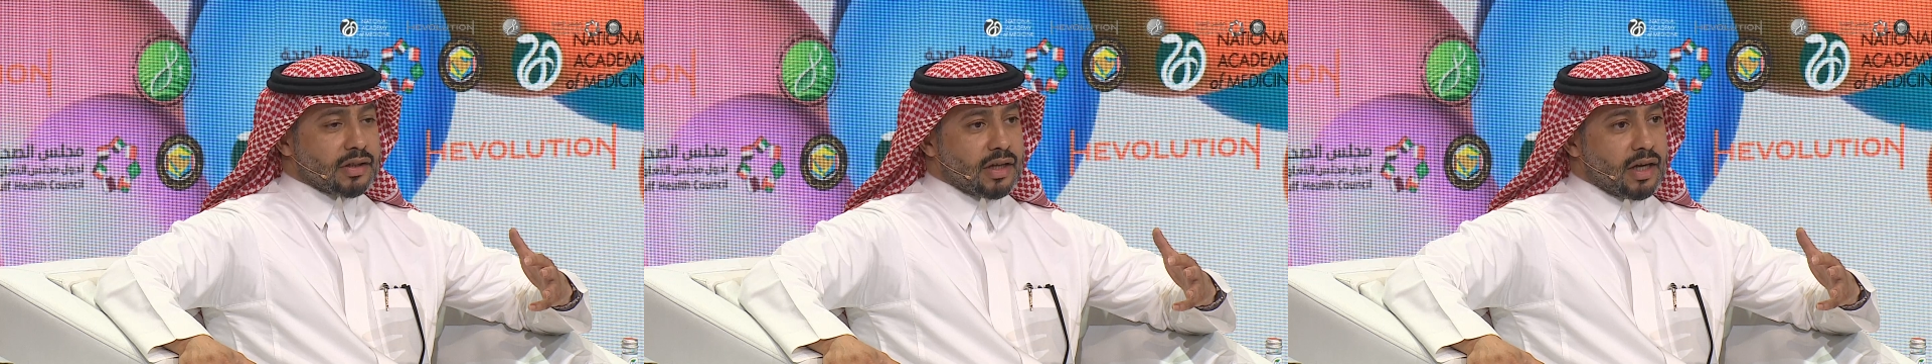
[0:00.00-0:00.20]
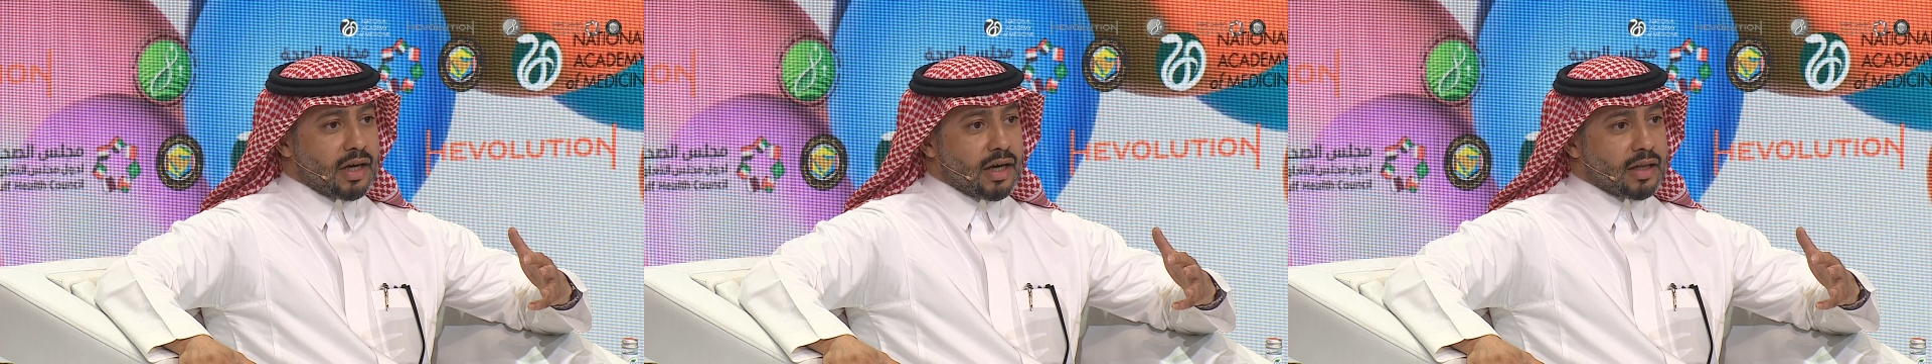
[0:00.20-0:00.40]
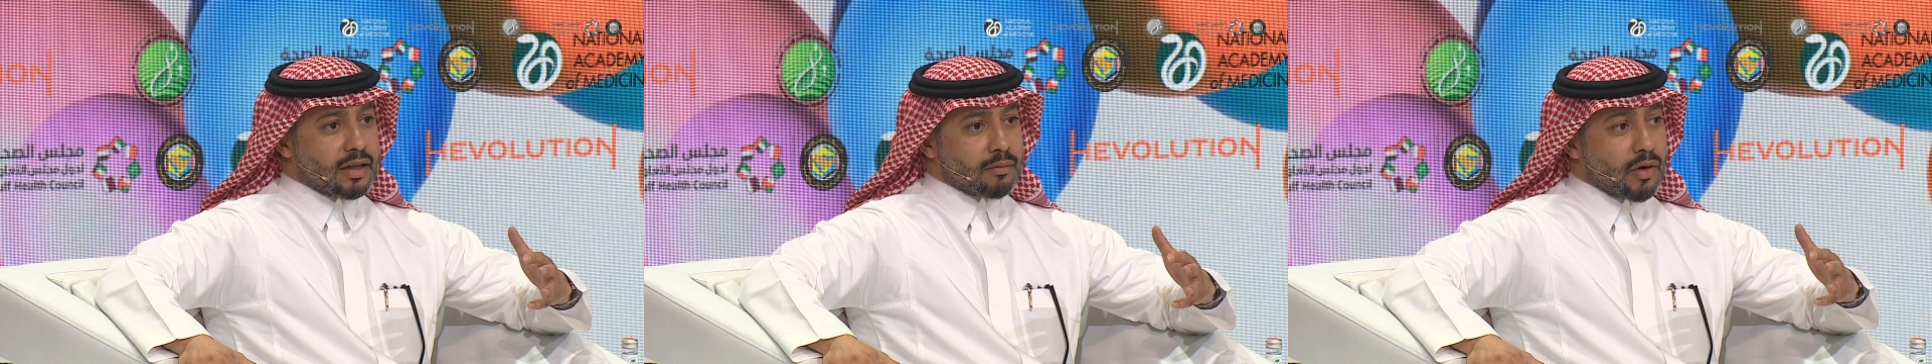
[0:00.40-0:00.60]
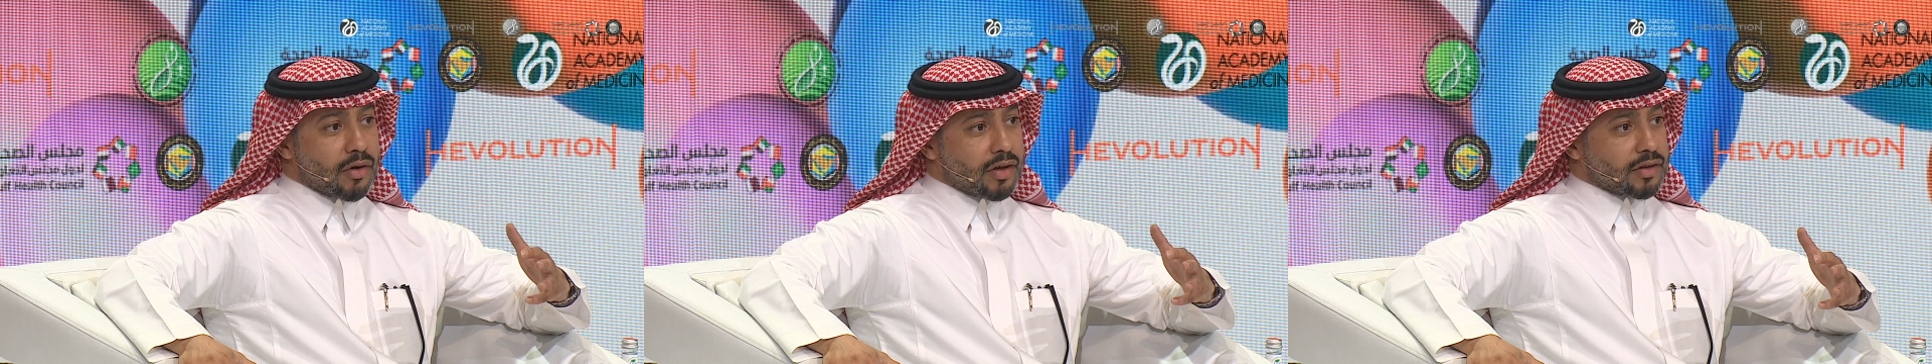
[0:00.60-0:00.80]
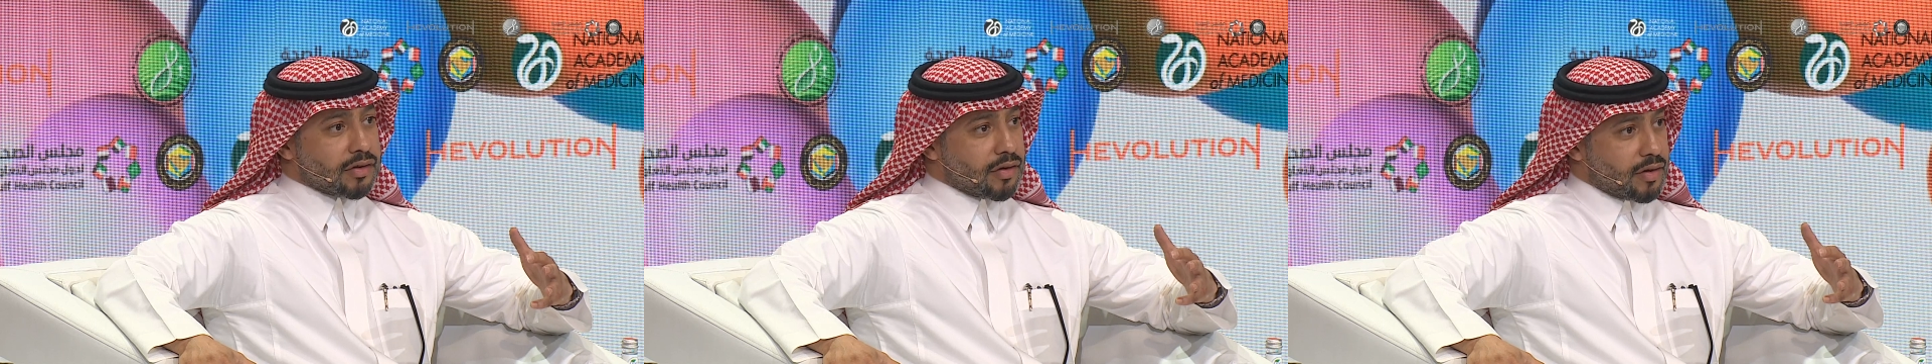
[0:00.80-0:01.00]
and more
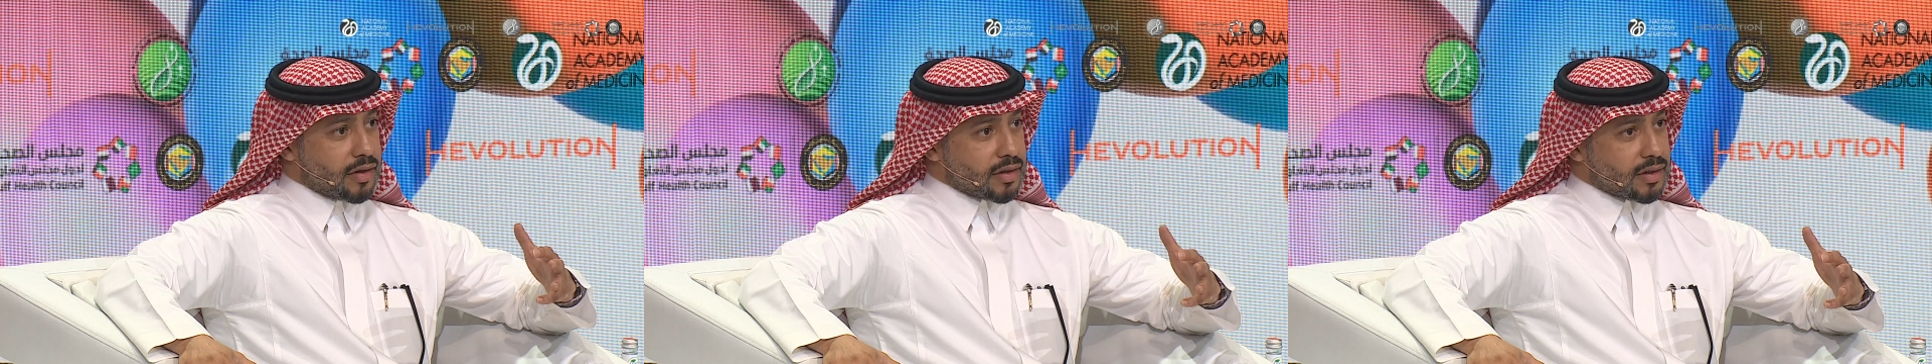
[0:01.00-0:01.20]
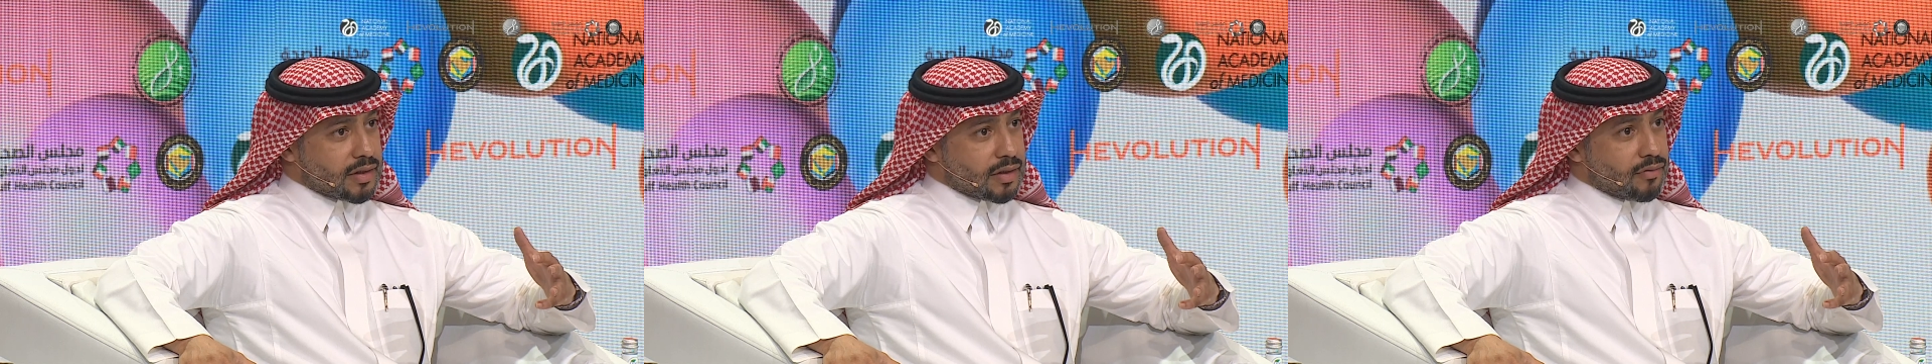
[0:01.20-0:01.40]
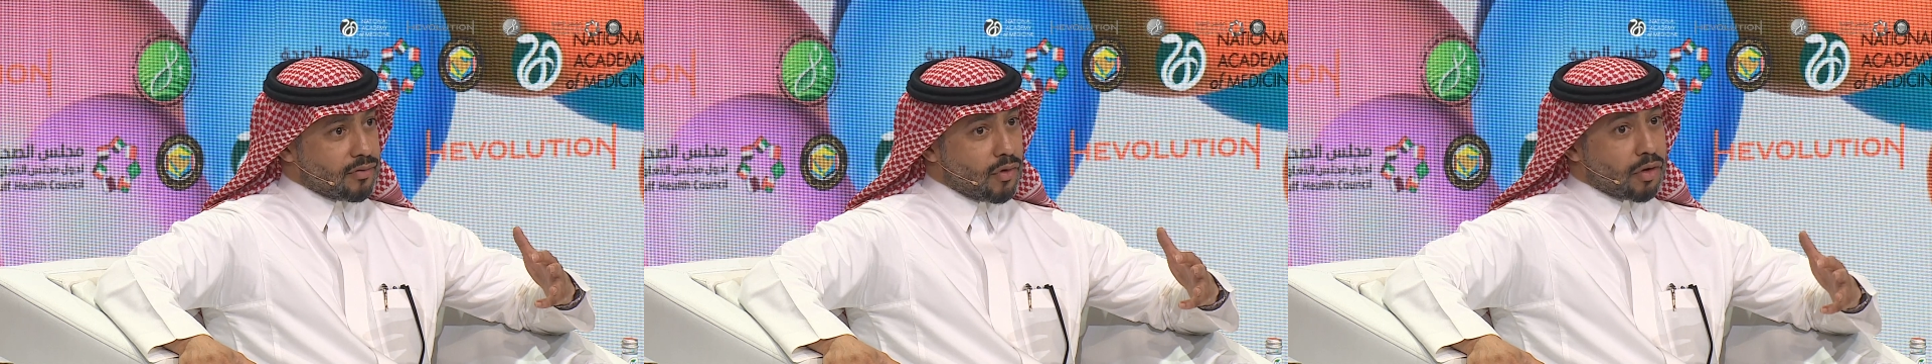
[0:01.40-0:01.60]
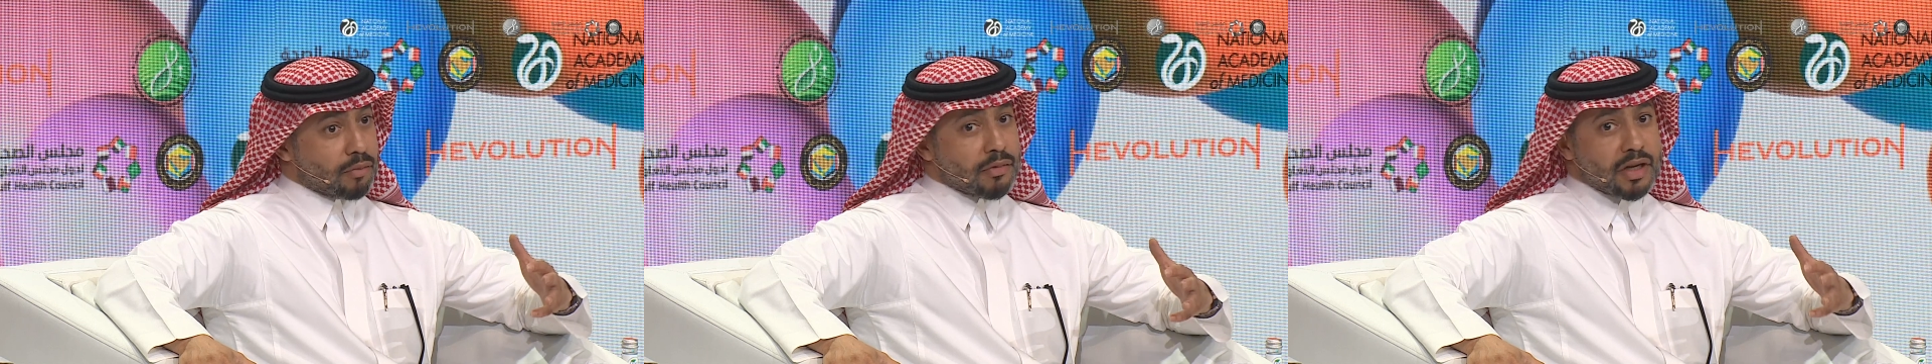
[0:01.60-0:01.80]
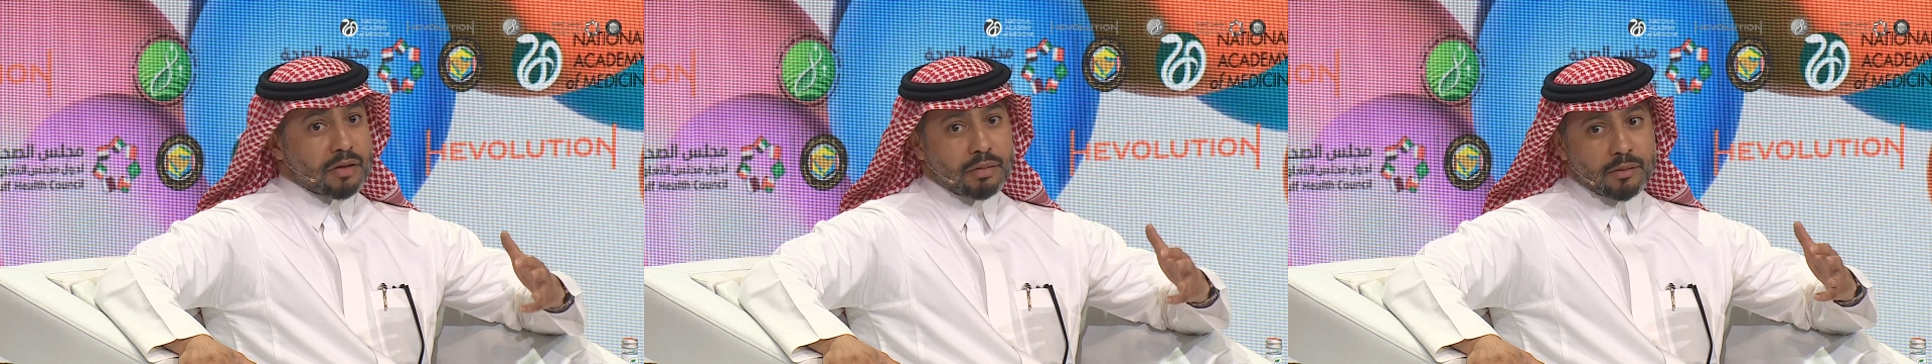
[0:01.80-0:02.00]
interest for
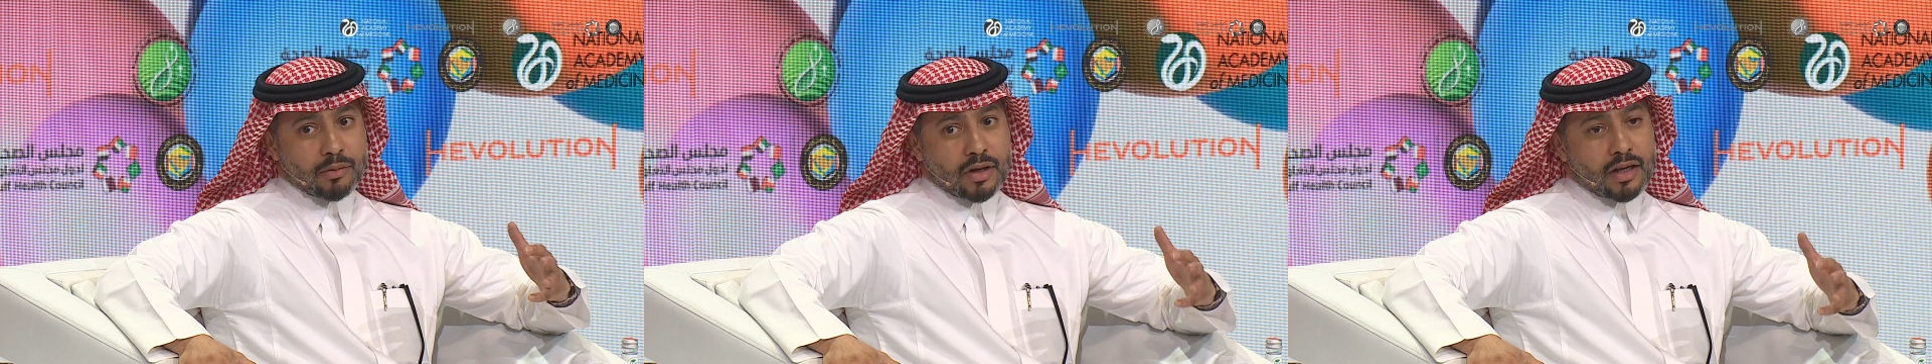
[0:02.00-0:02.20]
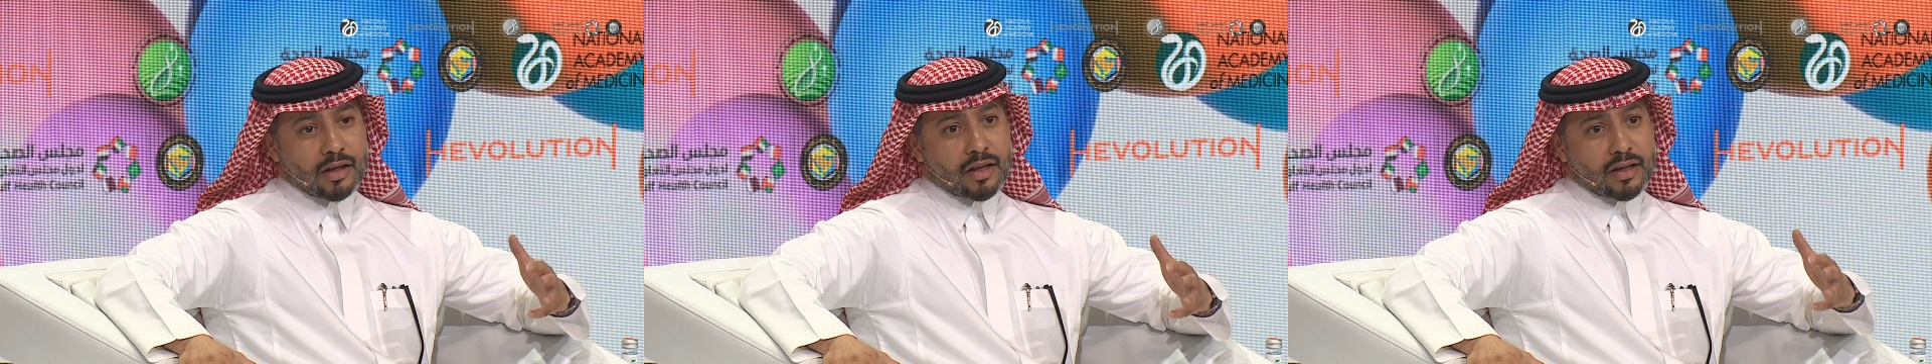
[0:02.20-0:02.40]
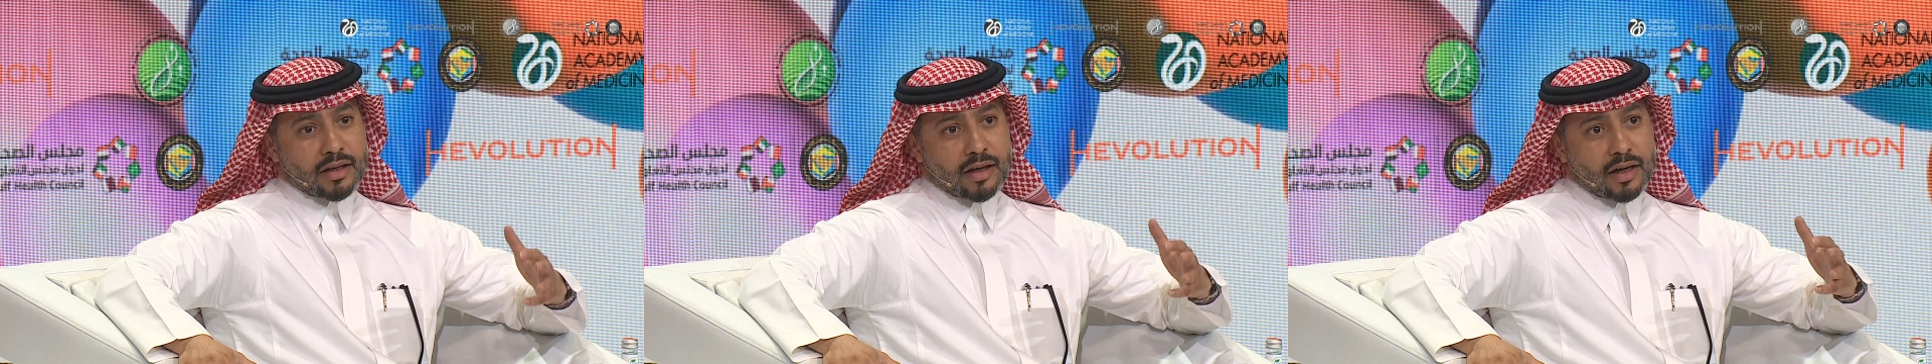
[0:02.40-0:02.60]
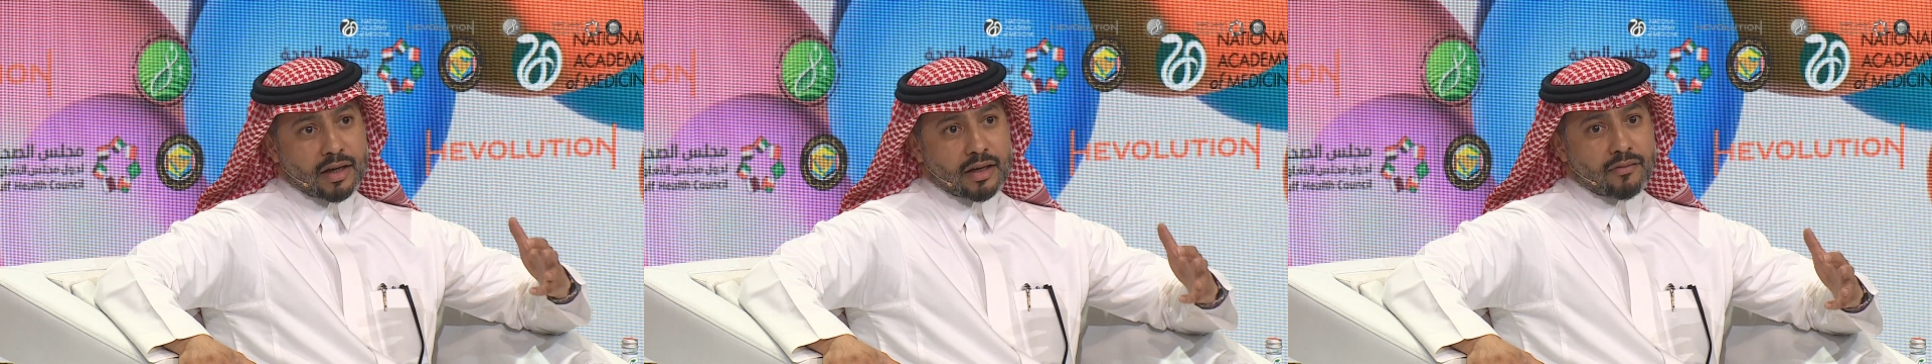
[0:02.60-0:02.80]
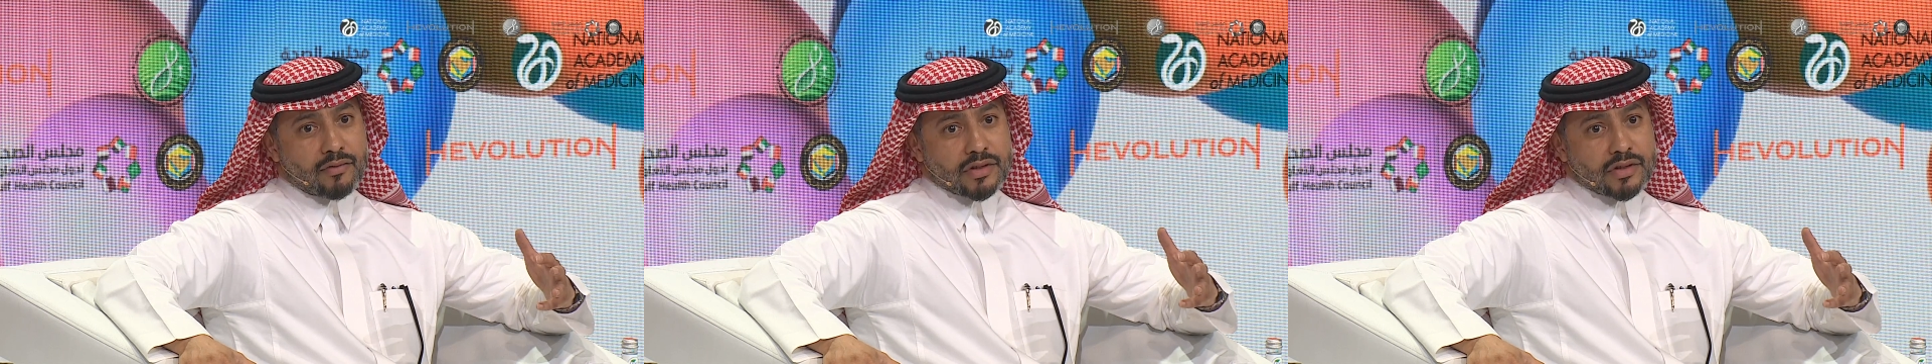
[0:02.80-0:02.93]
many people and young